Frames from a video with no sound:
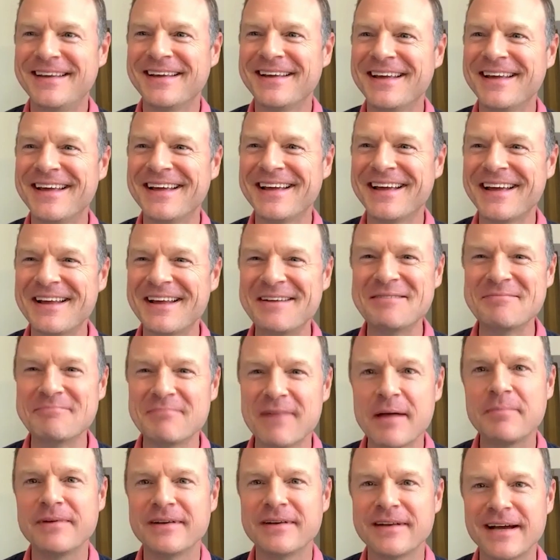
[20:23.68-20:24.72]
And it
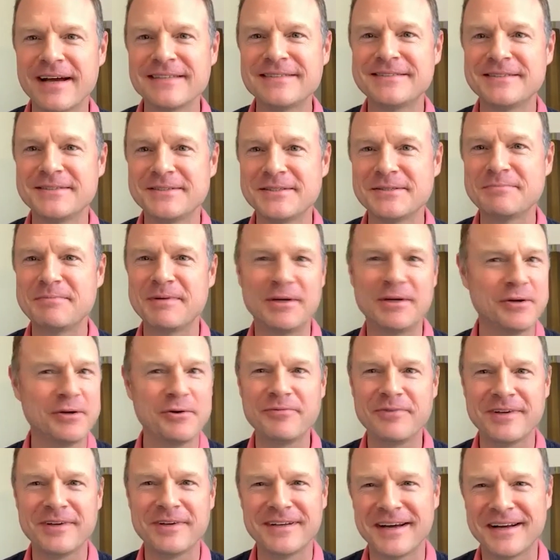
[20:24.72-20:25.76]
might be nice to just be
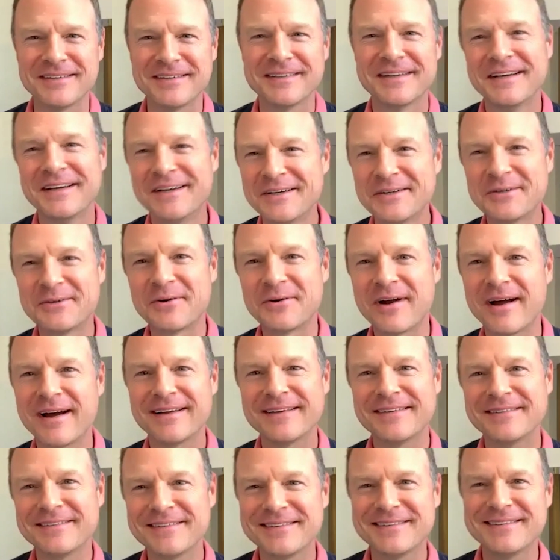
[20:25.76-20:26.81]
goofy and not cry.
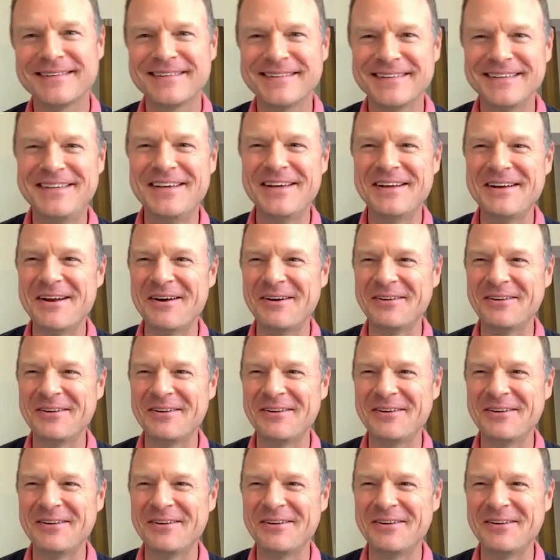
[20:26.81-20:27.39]
You know,